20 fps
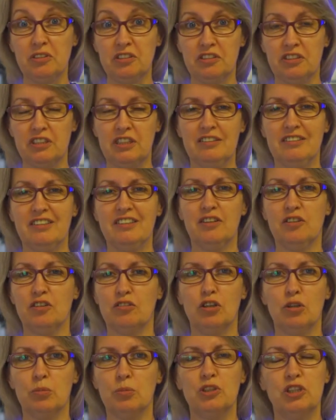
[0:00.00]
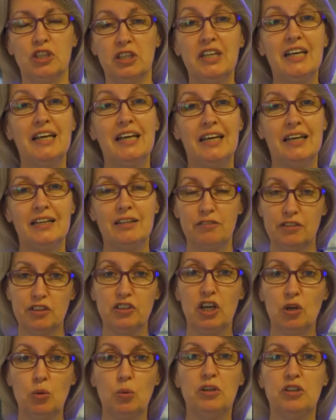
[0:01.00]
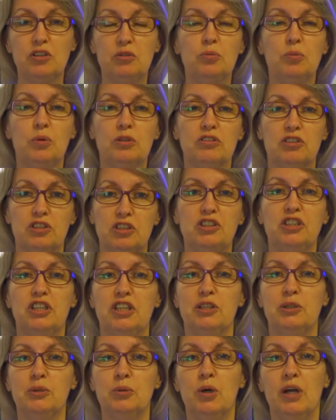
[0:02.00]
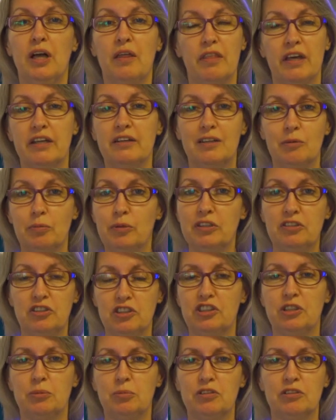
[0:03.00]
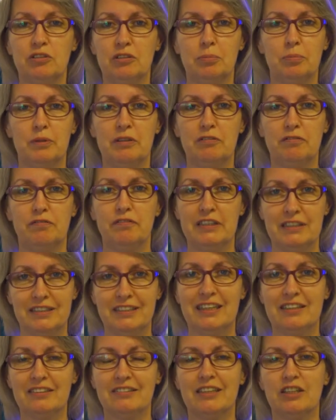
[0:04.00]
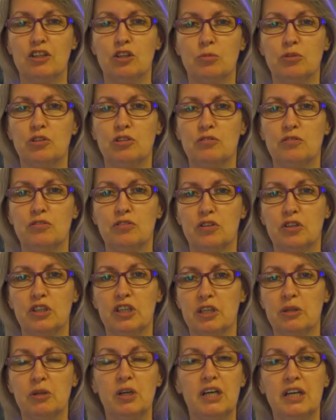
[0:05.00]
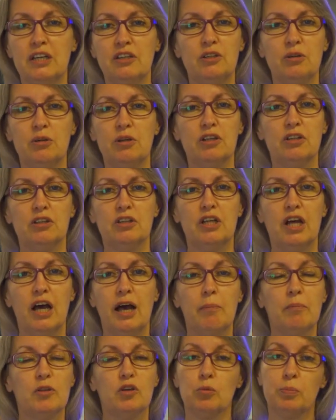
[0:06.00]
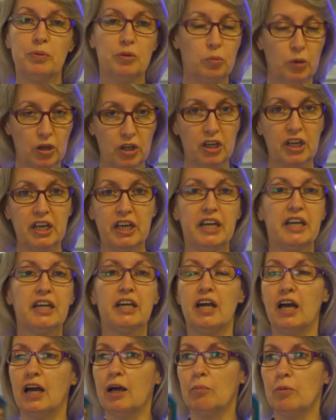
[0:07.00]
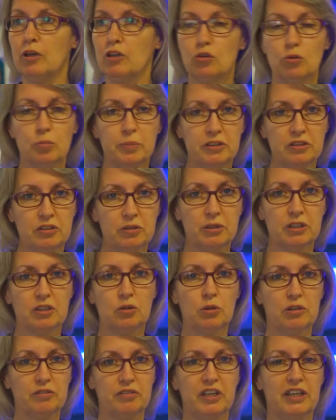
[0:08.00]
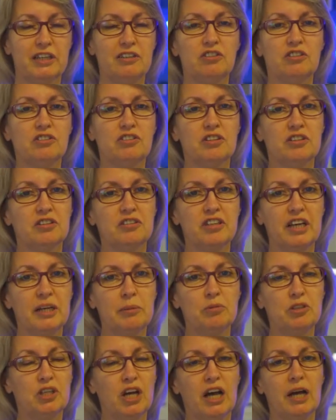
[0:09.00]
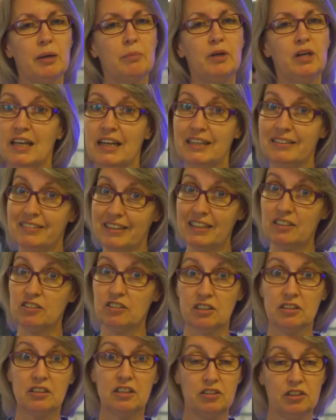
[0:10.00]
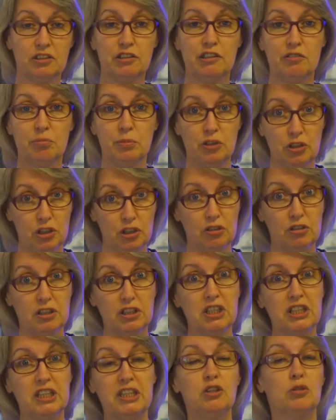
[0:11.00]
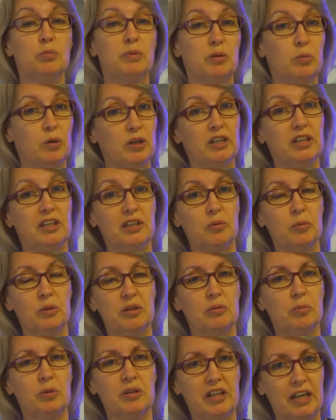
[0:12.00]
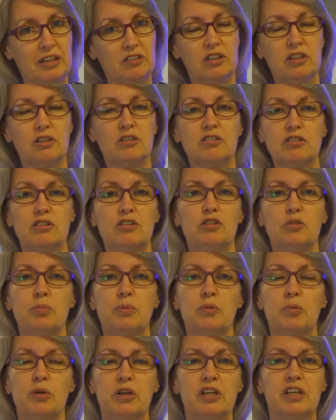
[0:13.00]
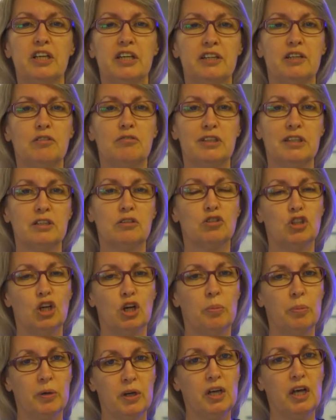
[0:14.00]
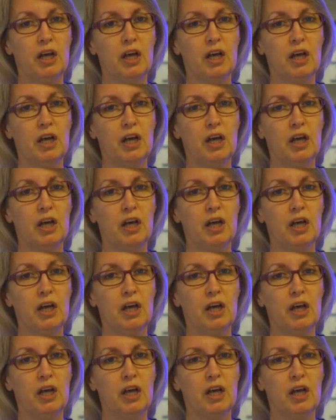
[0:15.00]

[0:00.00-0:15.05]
is another option, and if you know what you want to do, then apprenticeships are a fantastic option for you. You can, you'll be working, you'll be doing qualifications at the same time. It takes a degree of maturity. You'll be working with adults and you'll be working in a real job.